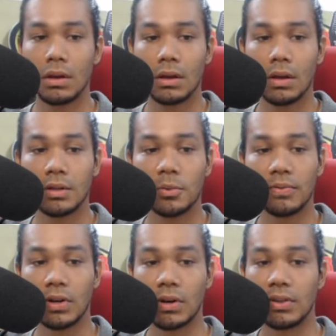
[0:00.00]
And
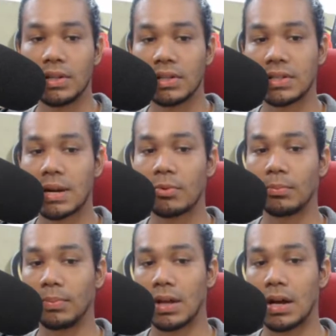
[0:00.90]
moving on, the
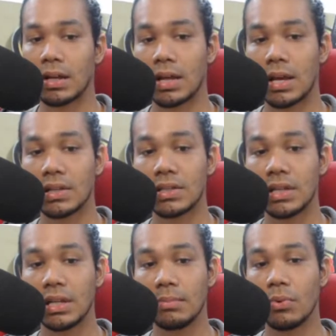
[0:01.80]
Stabroek block has
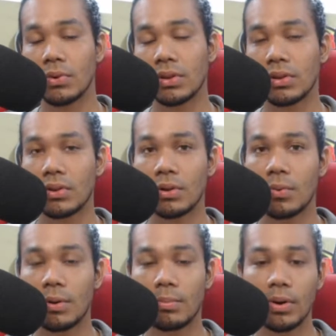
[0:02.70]
seen more than
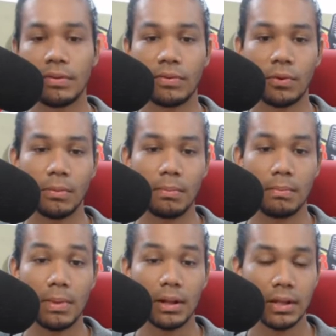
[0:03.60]
31.4
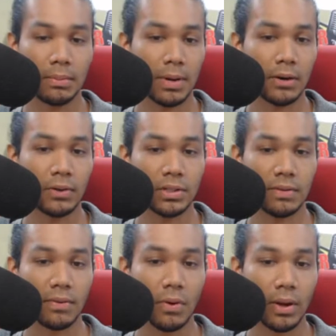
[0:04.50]
million barrels
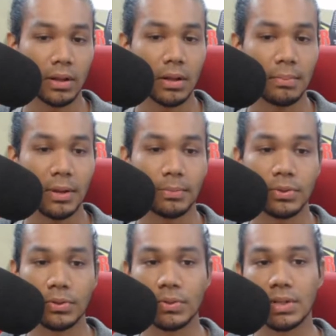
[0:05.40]
of oil being
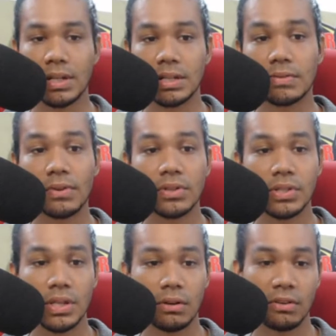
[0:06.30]
produced in its
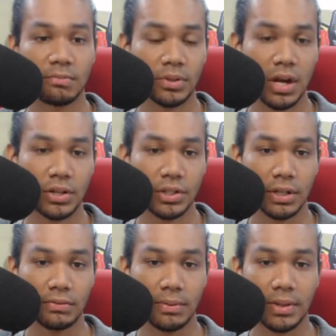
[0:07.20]
first year of production
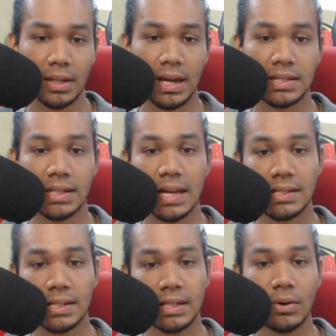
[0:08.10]
from the Liza
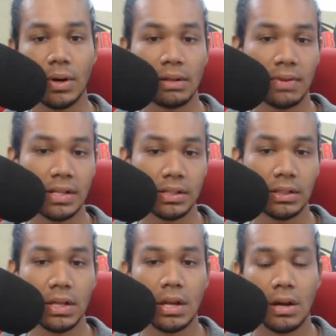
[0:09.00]
Destiny oil
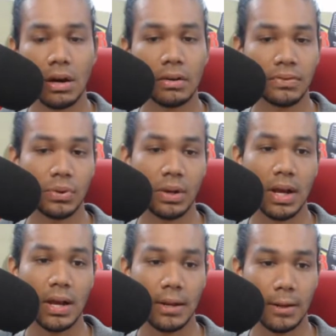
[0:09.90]
vessel offshore
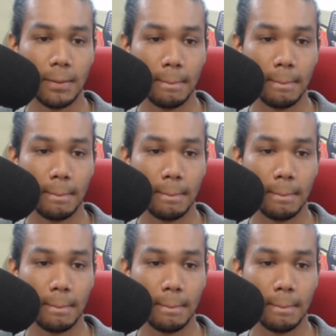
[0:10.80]
Guyana.